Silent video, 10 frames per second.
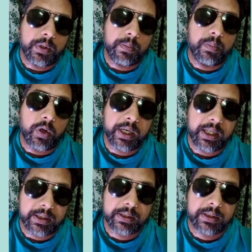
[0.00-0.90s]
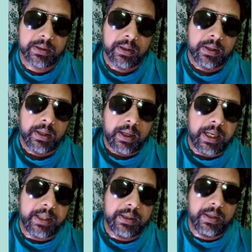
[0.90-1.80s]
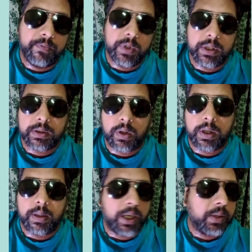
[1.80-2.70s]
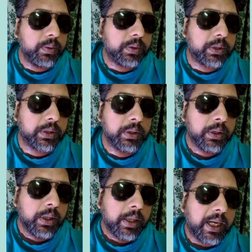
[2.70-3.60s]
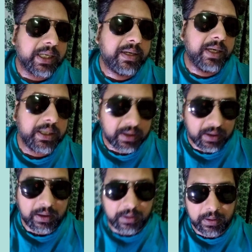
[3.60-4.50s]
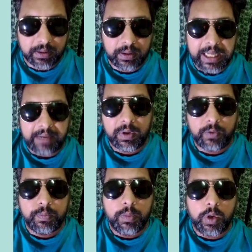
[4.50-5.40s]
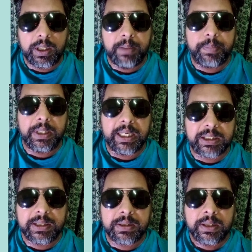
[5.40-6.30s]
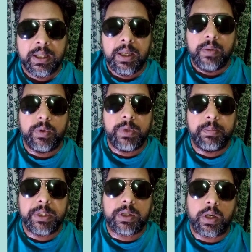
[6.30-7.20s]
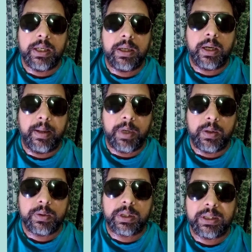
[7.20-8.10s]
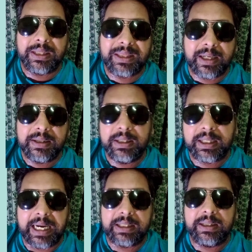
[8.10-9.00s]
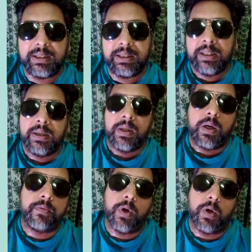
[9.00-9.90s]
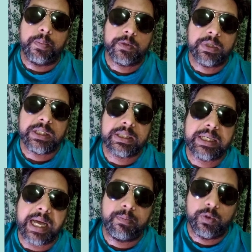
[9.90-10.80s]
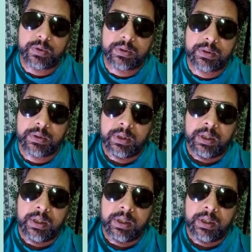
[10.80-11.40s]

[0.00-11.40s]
mores. And if we talk about a greater level of moral implications, we will be talking about the third category of norms, which is taboos.